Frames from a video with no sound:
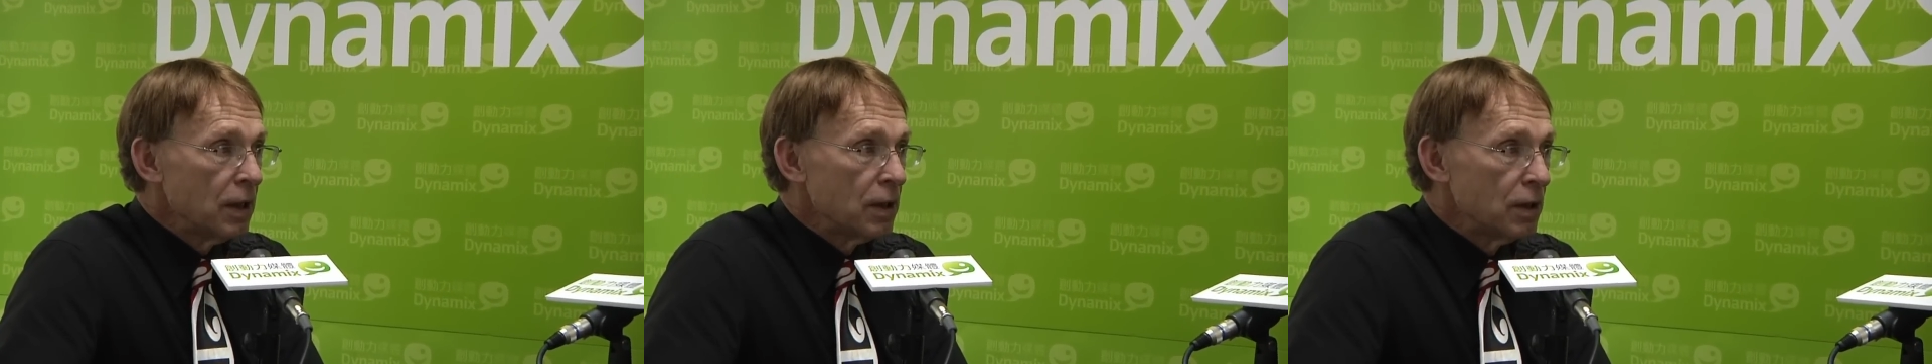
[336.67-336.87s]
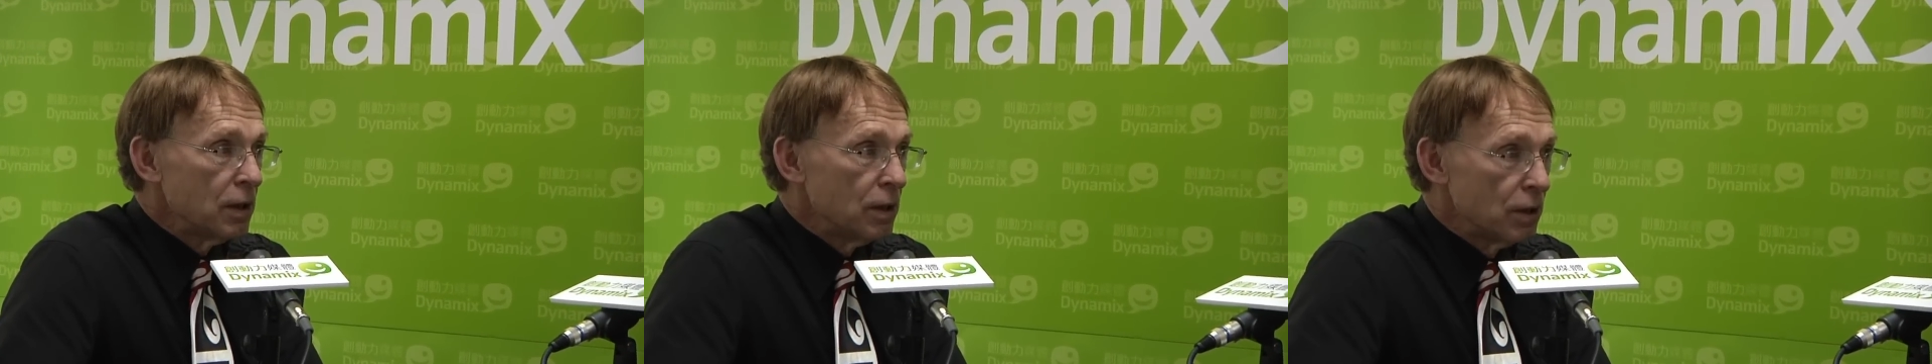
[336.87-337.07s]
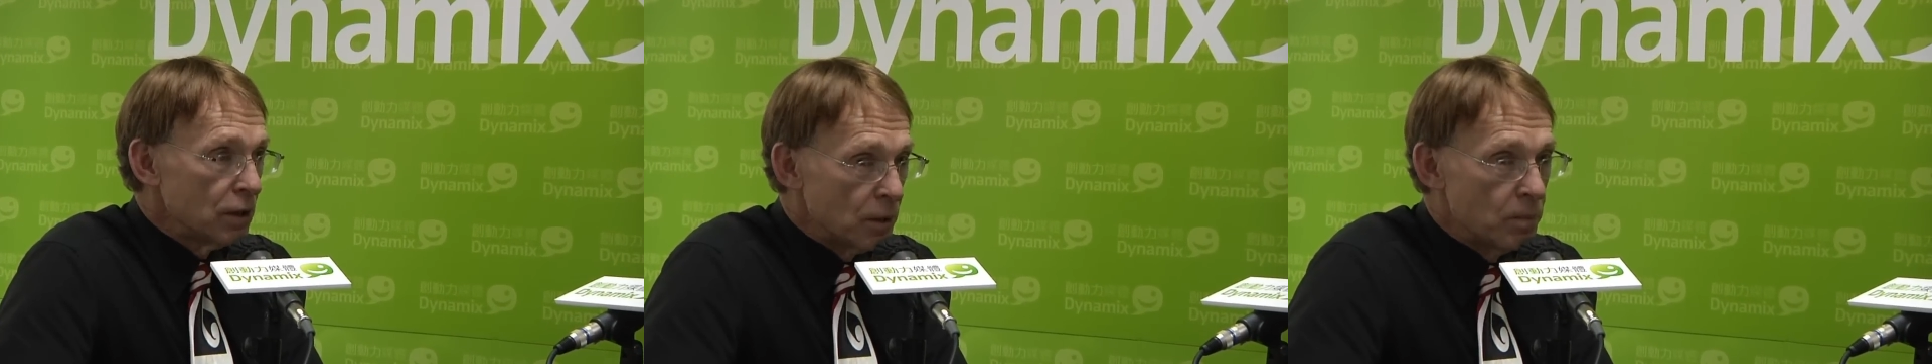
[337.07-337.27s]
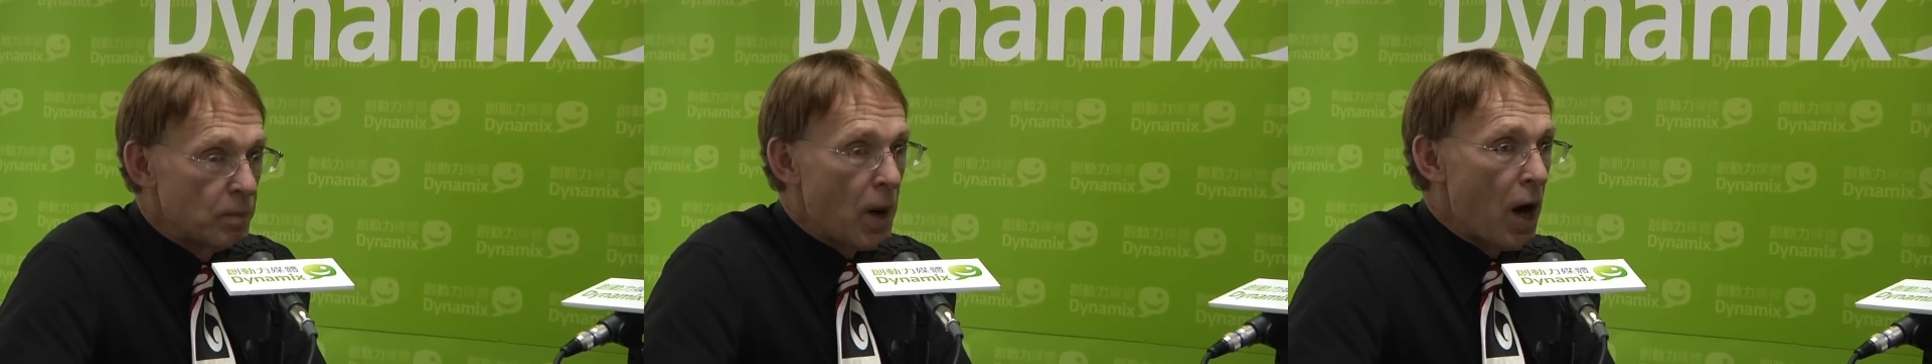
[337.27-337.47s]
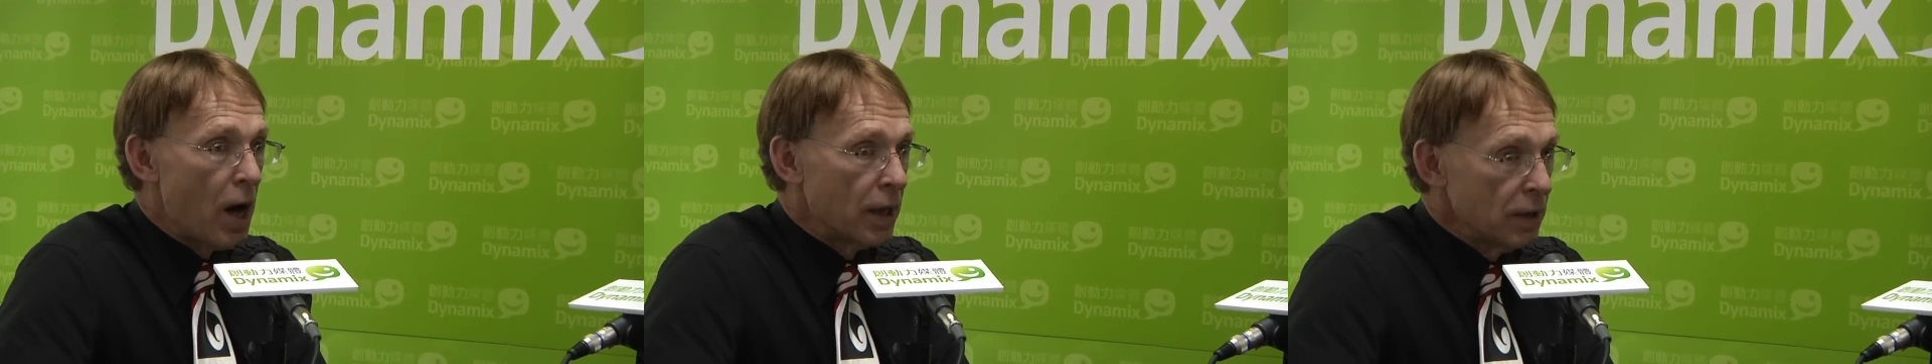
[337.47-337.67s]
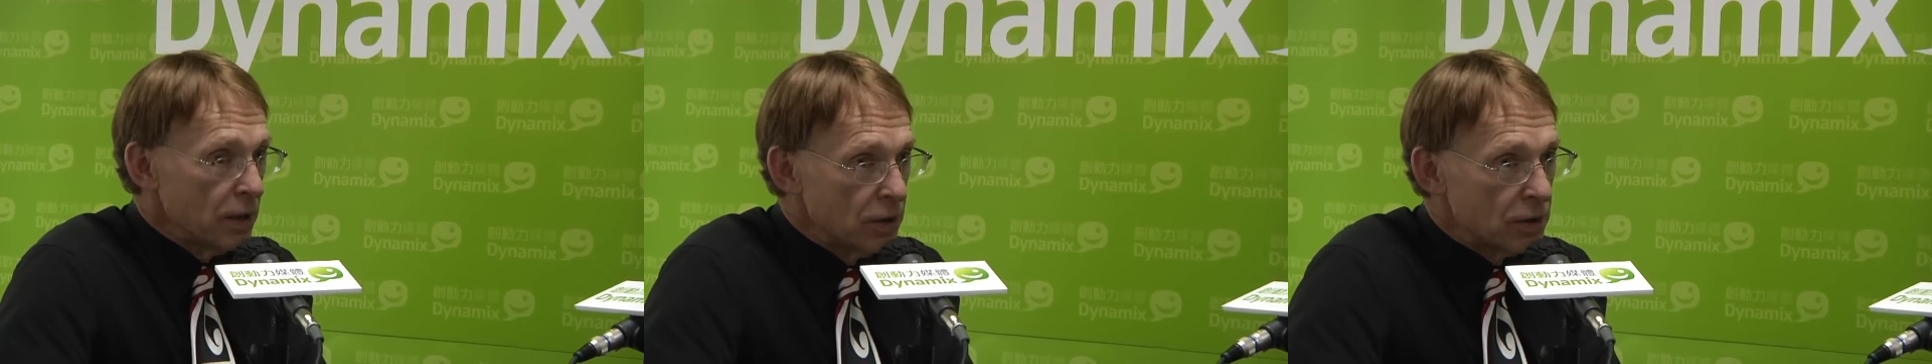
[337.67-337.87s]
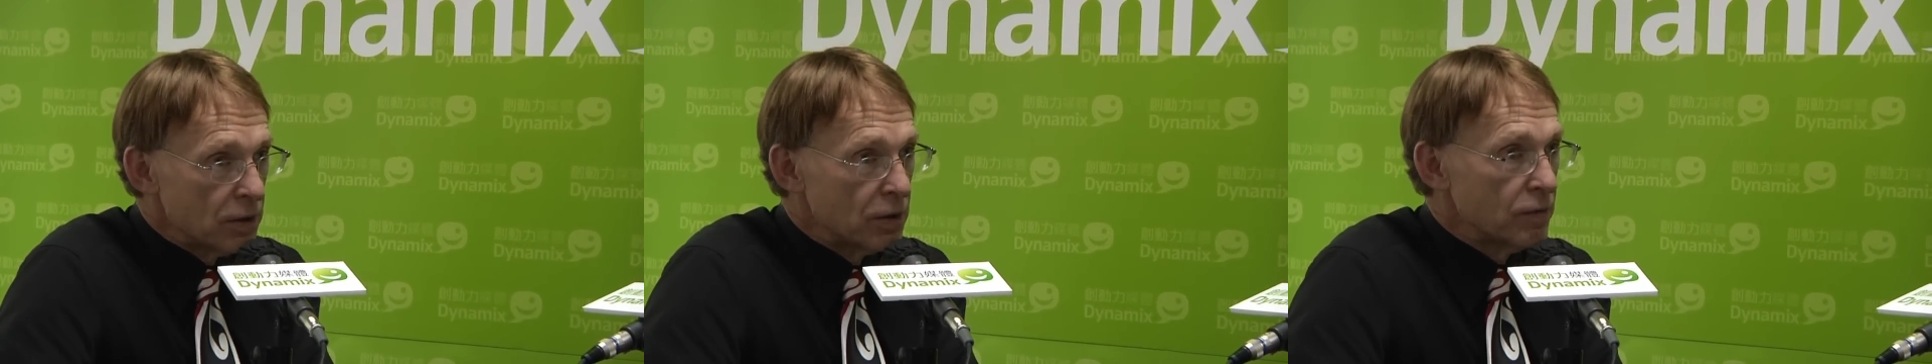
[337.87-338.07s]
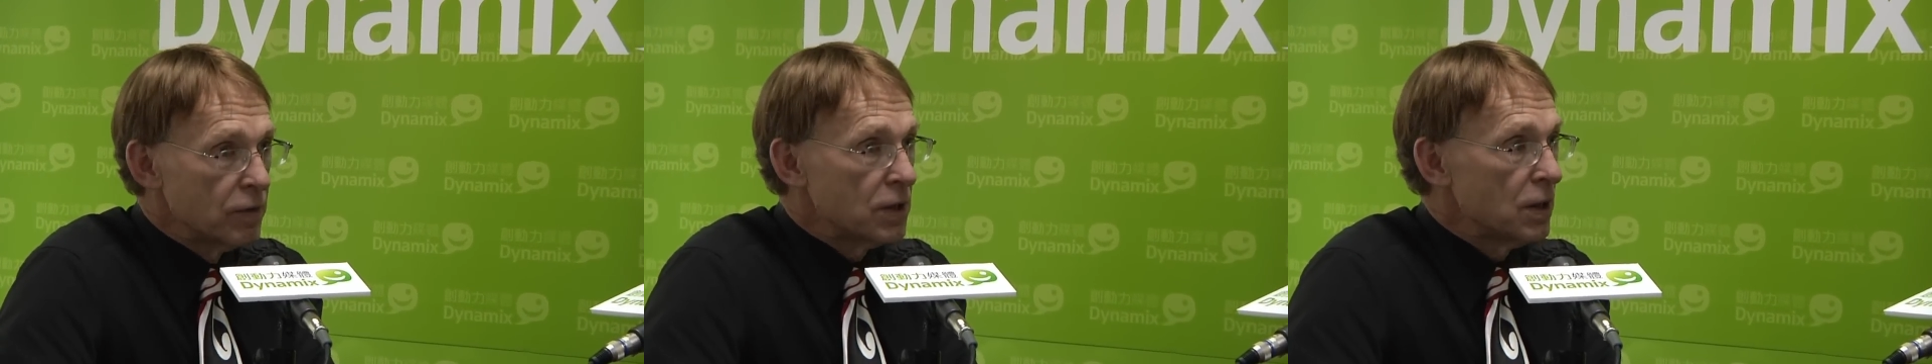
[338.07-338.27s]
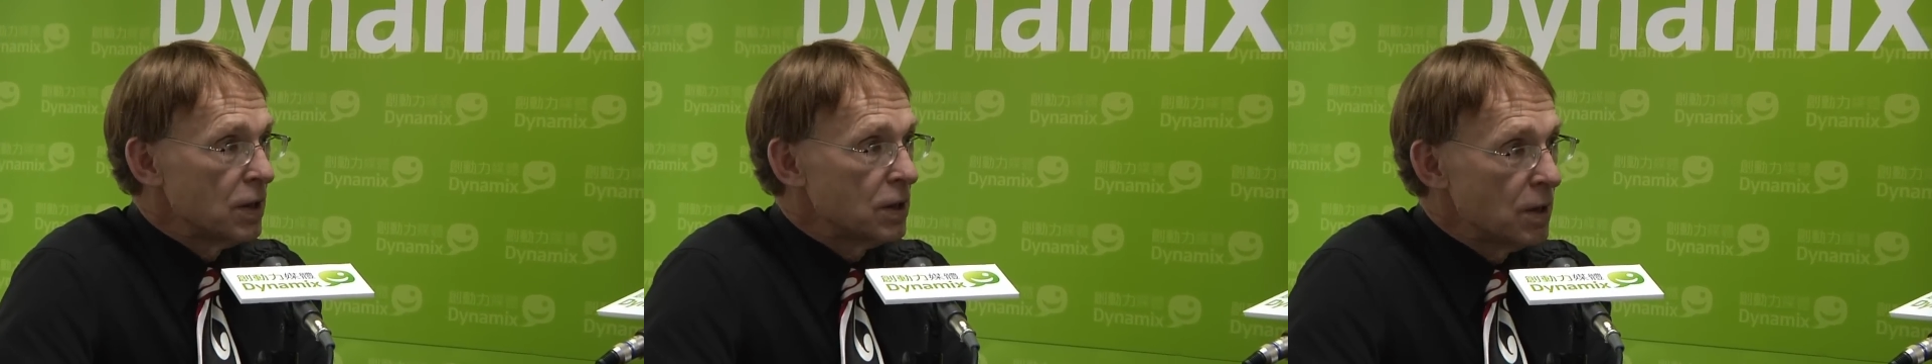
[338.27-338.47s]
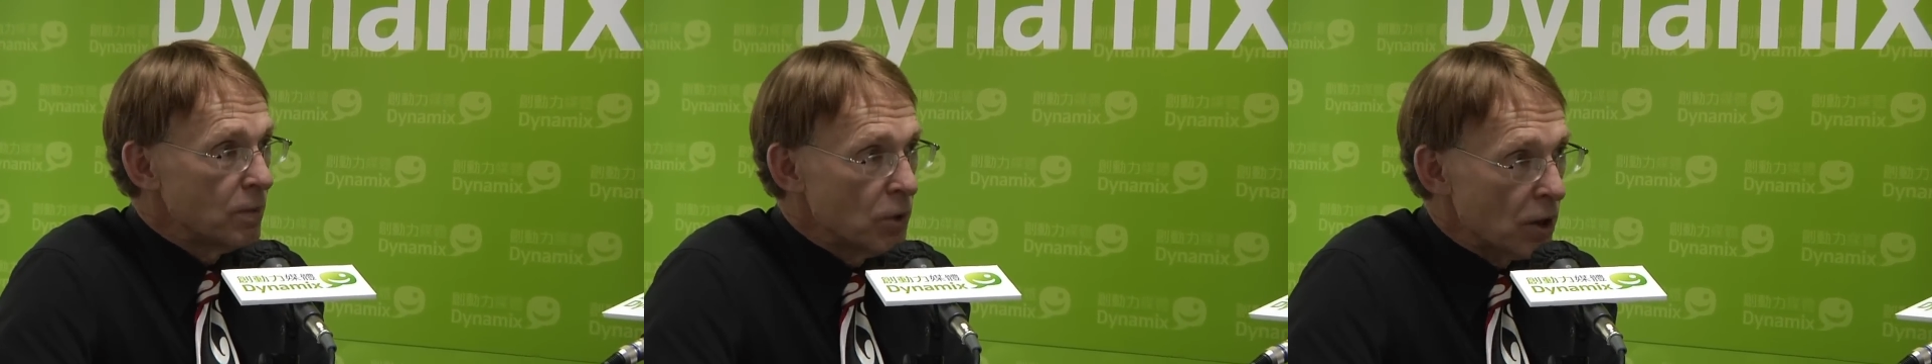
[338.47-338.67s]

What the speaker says: your body, your nervous system,